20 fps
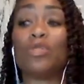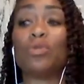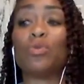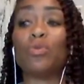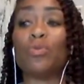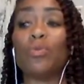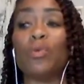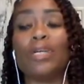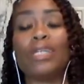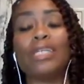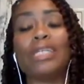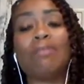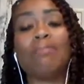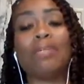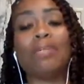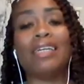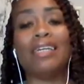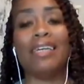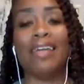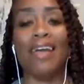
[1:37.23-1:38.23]
to really
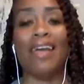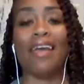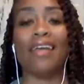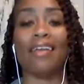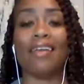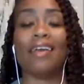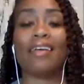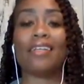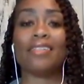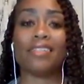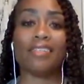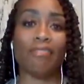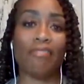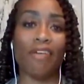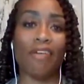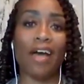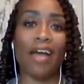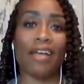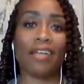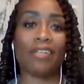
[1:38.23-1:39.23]
begin to
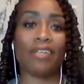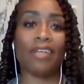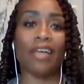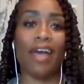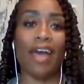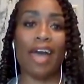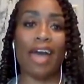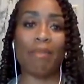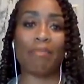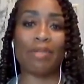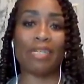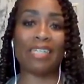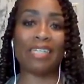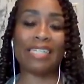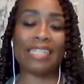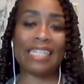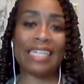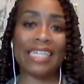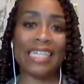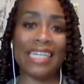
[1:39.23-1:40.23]
find
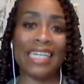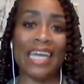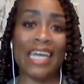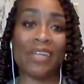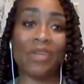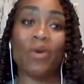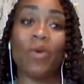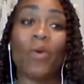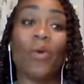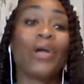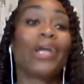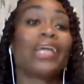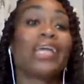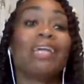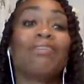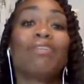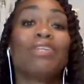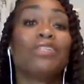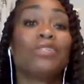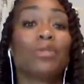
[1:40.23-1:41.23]
happiness again, or
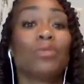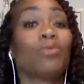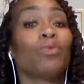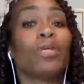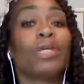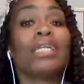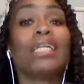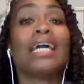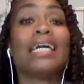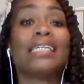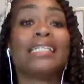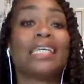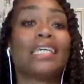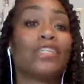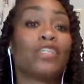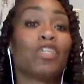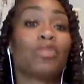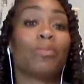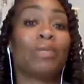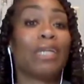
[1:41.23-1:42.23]
even to realize
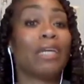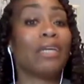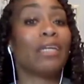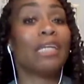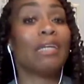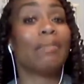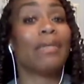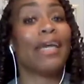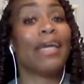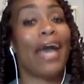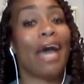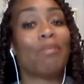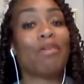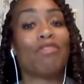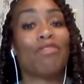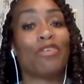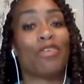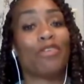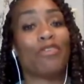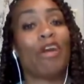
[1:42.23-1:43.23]
that you're beginning to be
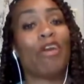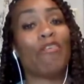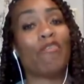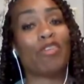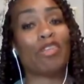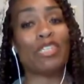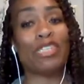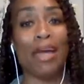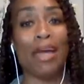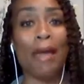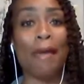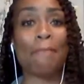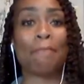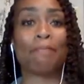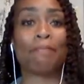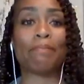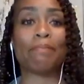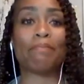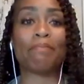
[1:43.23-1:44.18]
happy for the very first time.